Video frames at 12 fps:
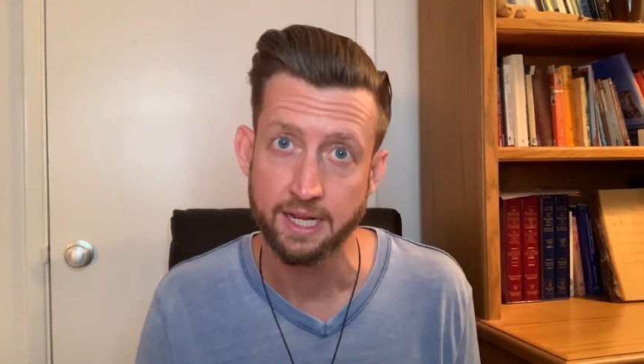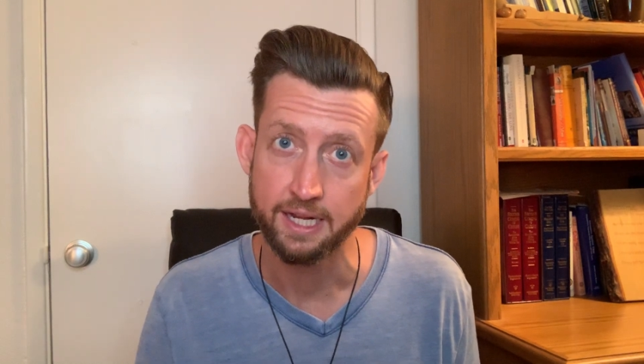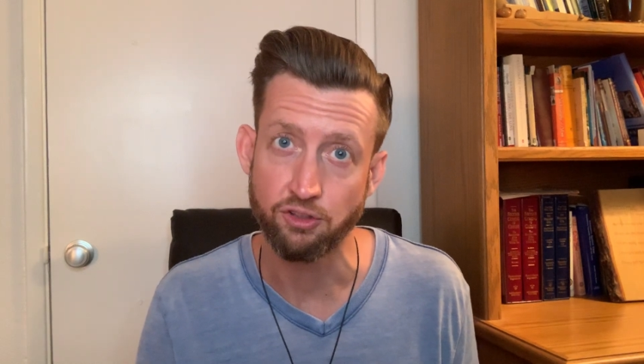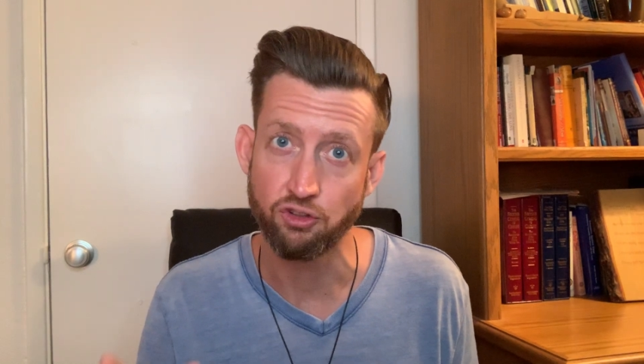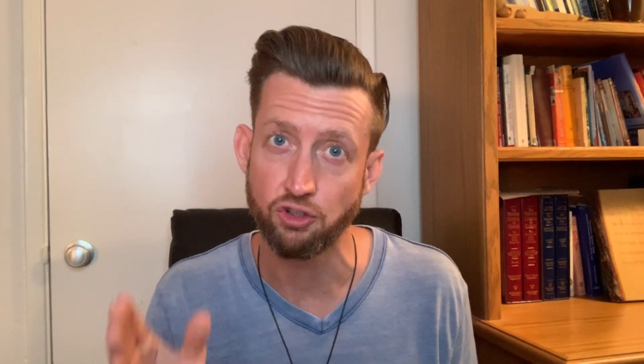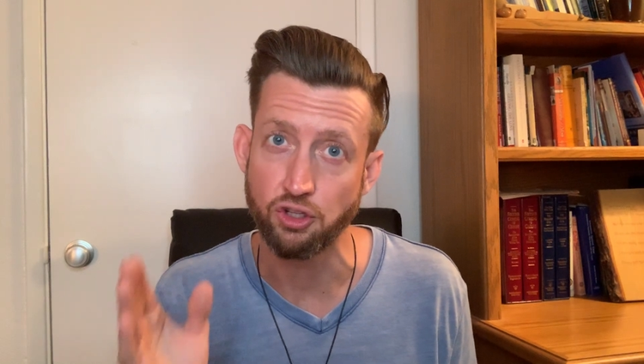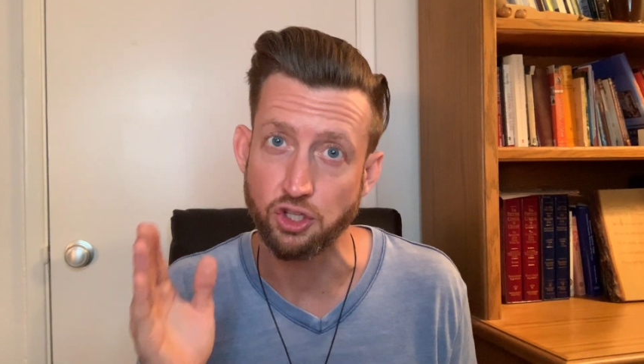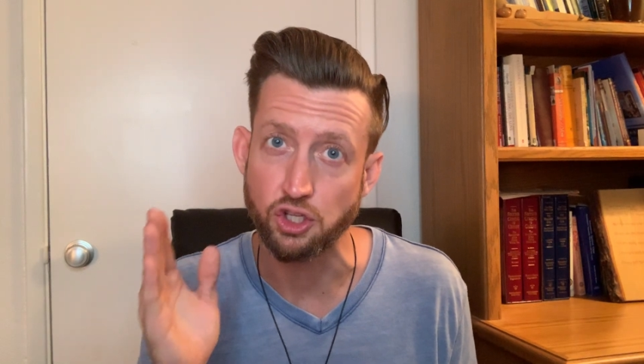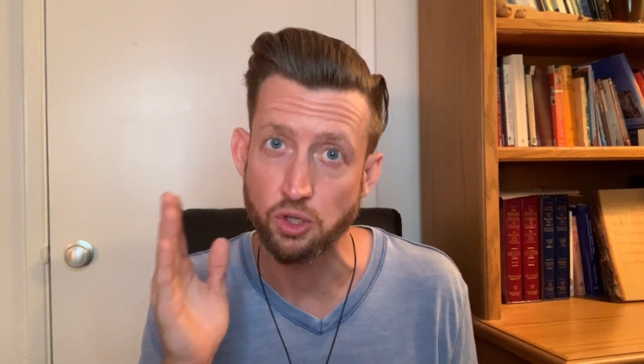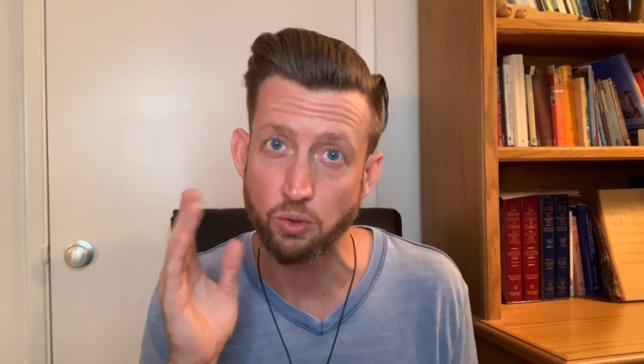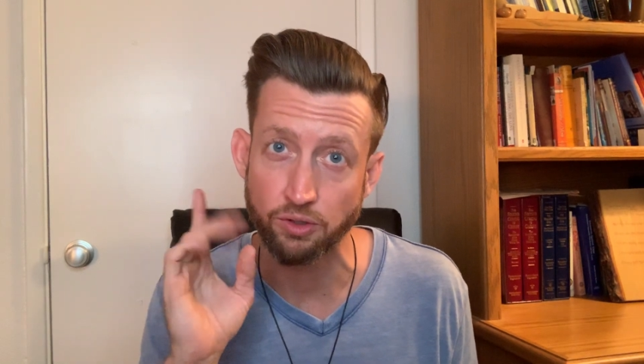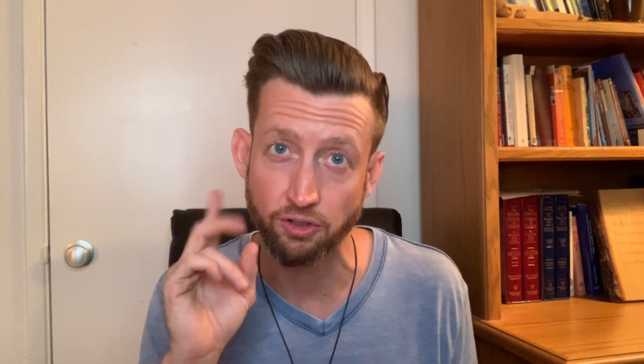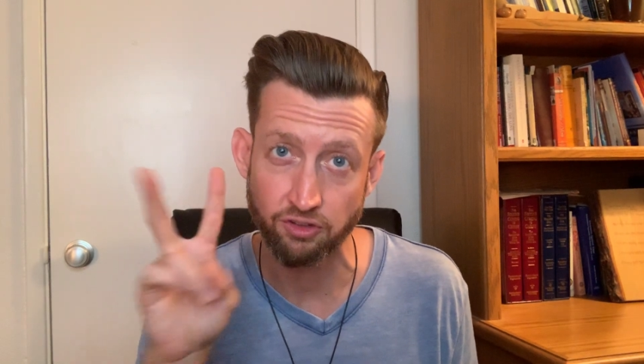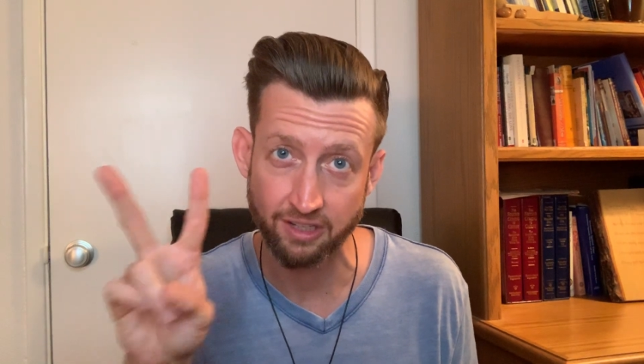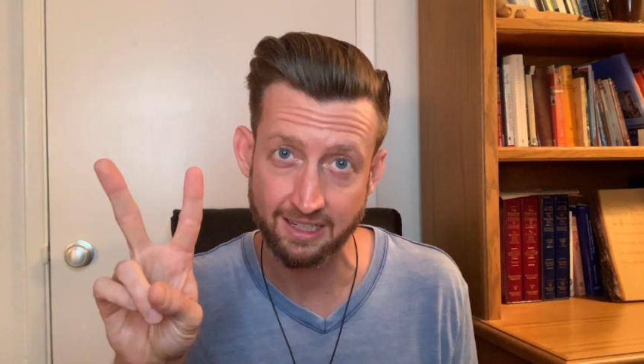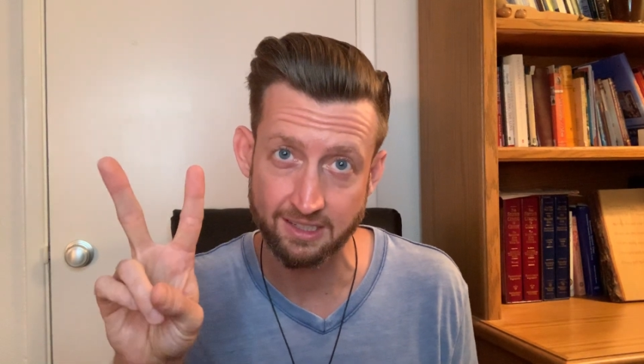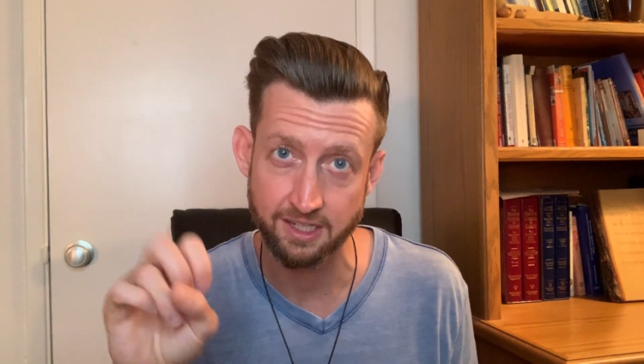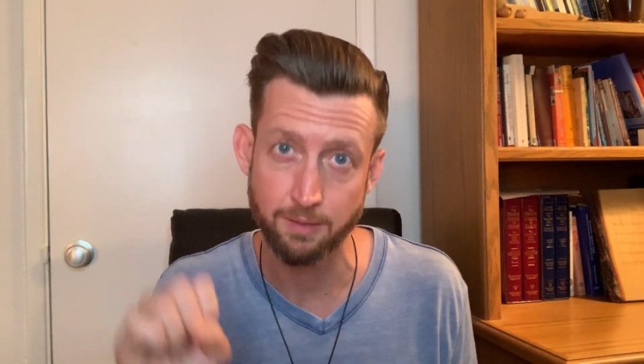The
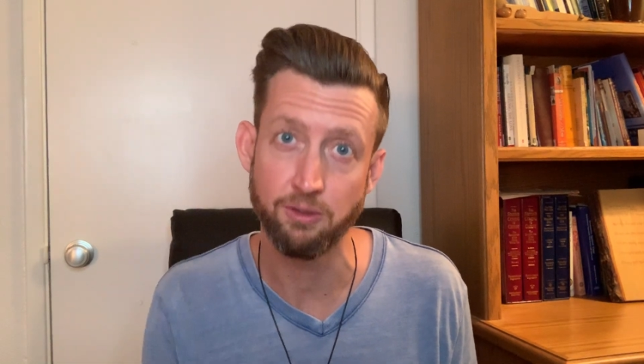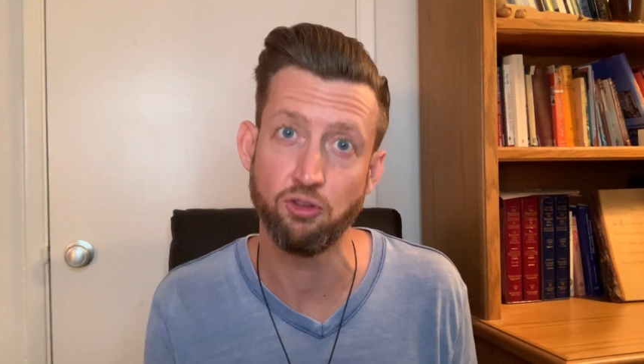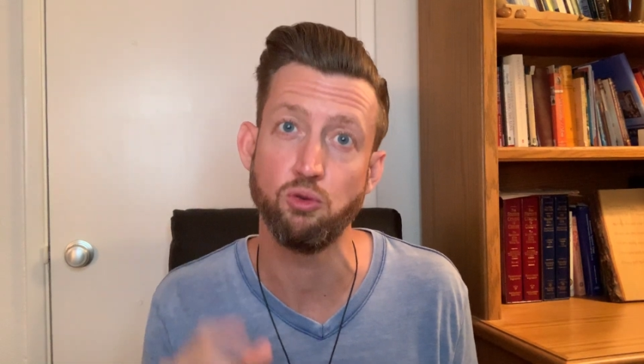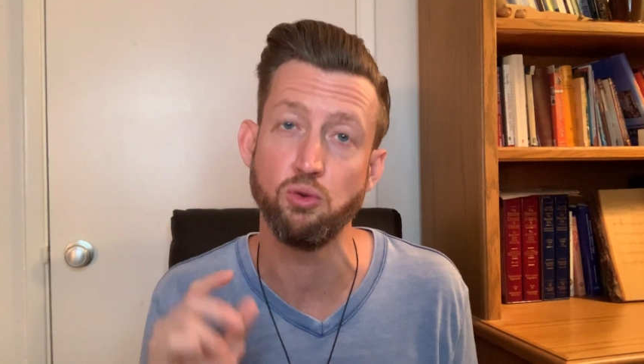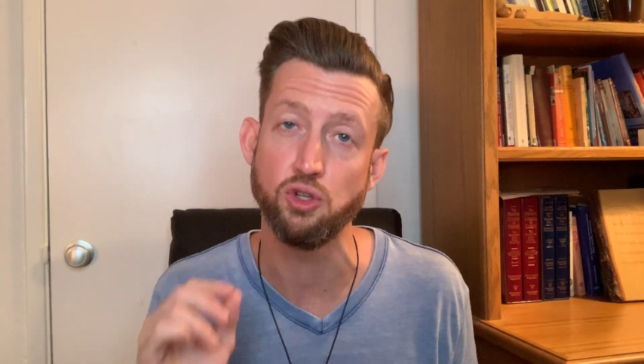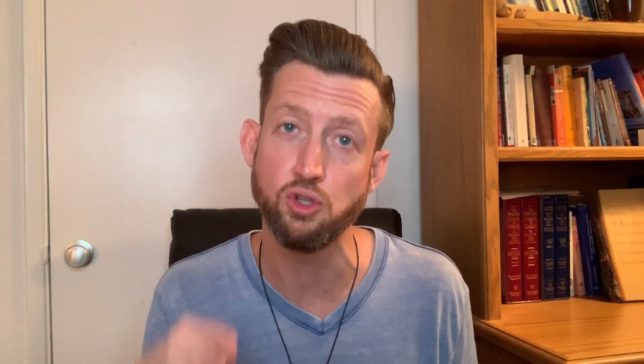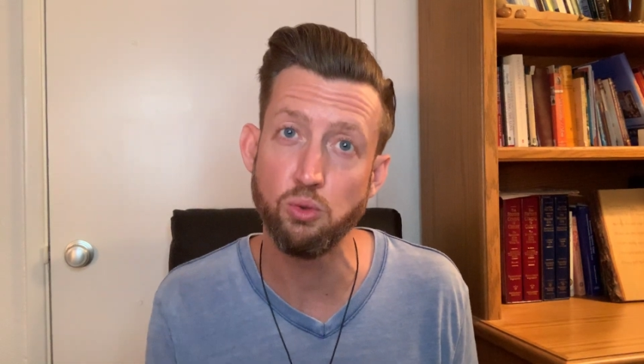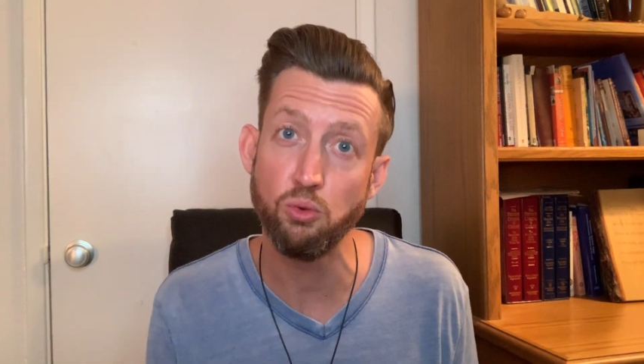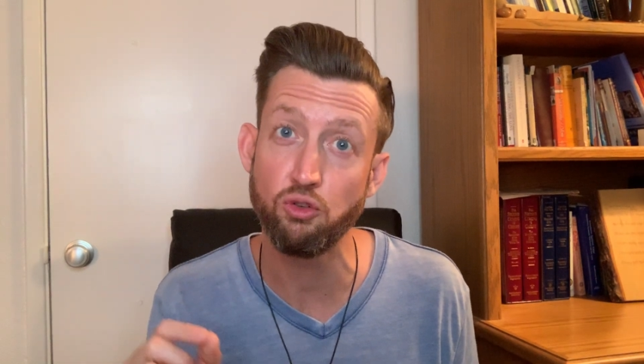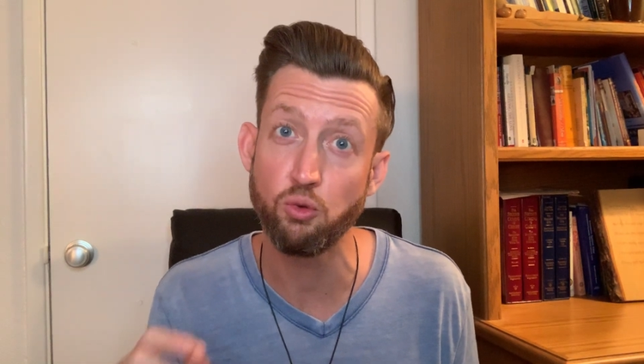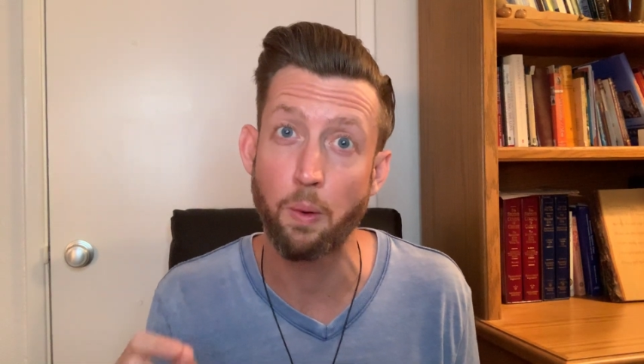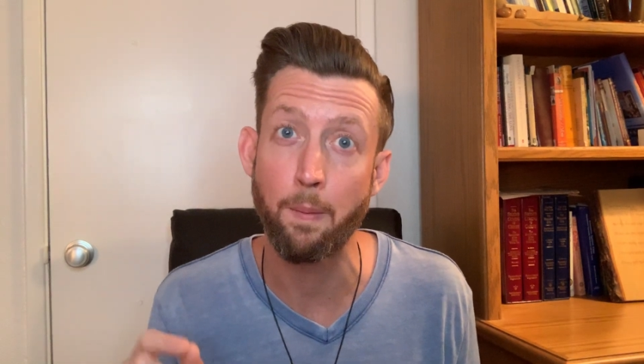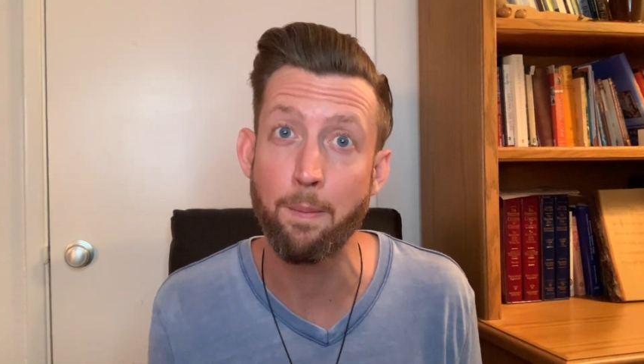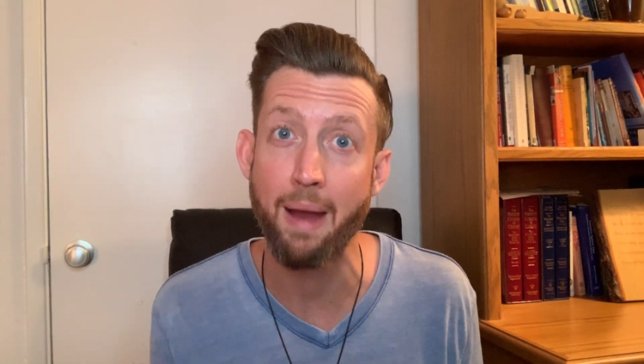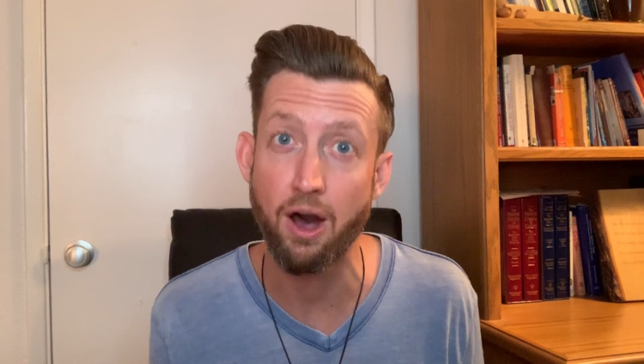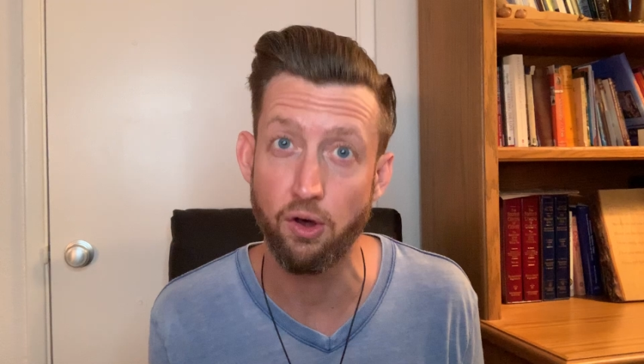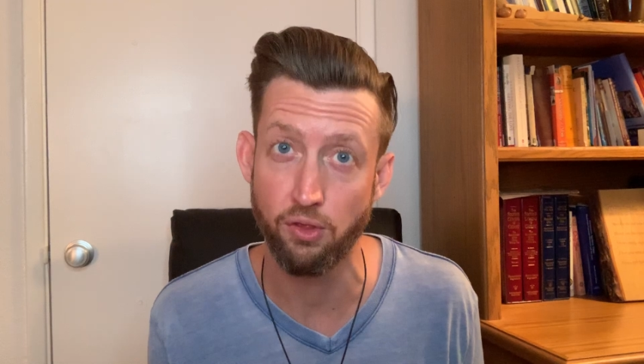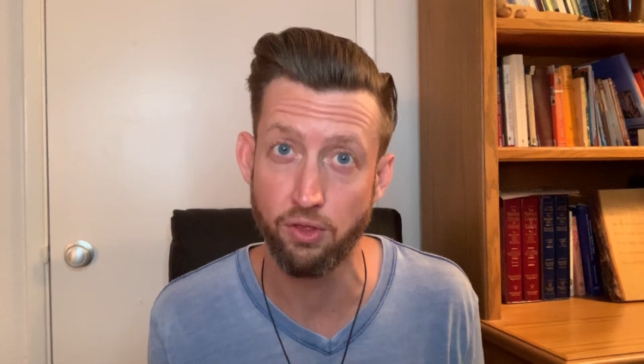second tip is to use your
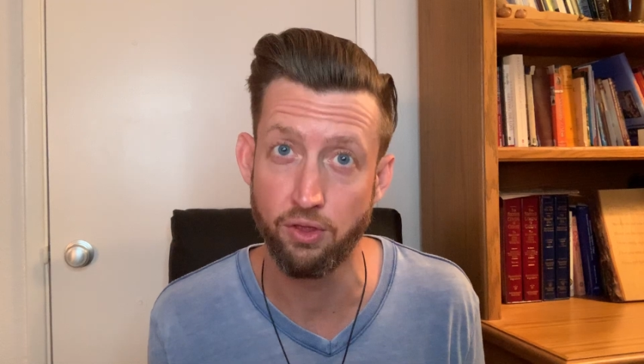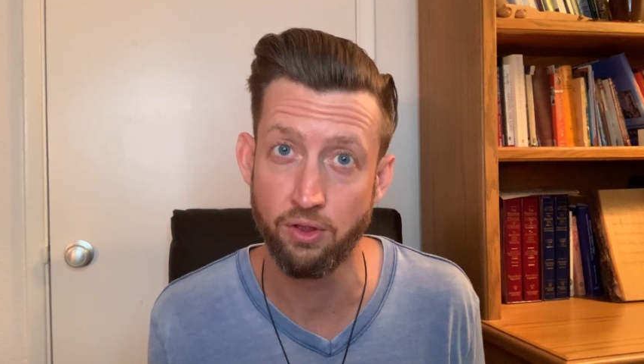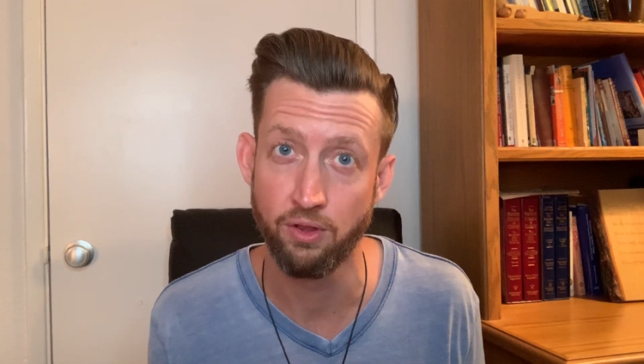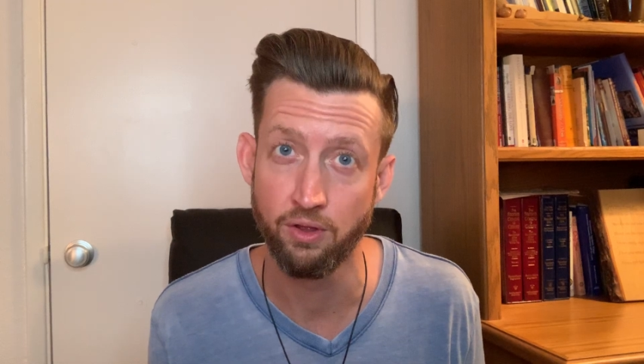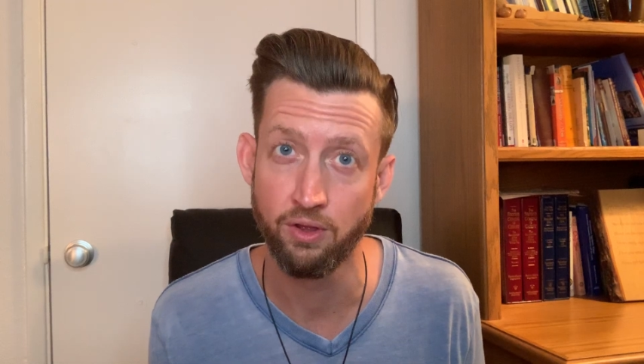mouth